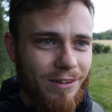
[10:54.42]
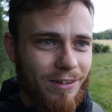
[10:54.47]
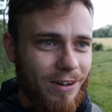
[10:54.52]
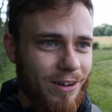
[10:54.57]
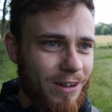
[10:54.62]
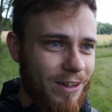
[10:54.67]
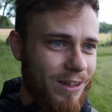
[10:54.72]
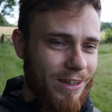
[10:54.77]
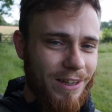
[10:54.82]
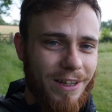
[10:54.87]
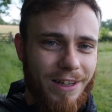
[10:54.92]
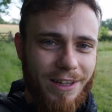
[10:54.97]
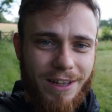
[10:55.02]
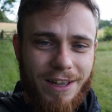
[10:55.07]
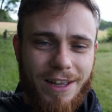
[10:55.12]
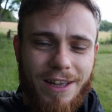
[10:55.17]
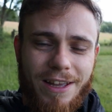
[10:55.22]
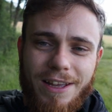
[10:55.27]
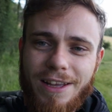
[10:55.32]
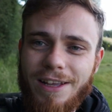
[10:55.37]
right,
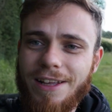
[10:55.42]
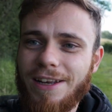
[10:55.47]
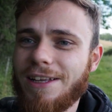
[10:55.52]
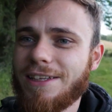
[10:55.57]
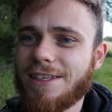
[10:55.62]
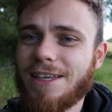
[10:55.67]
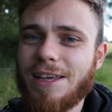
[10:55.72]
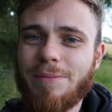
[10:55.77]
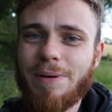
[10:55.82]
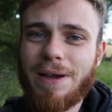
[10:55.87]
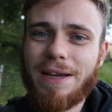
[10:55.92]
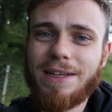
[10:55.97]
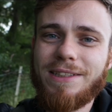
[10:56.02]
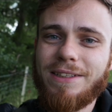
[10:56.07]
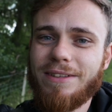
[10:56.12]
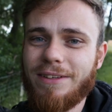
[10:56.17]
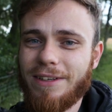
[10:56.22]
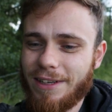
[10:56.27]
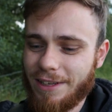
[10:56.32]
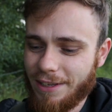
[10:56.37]
let's get back
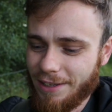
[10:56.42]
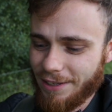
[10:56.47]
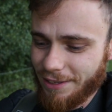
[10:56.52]
to it.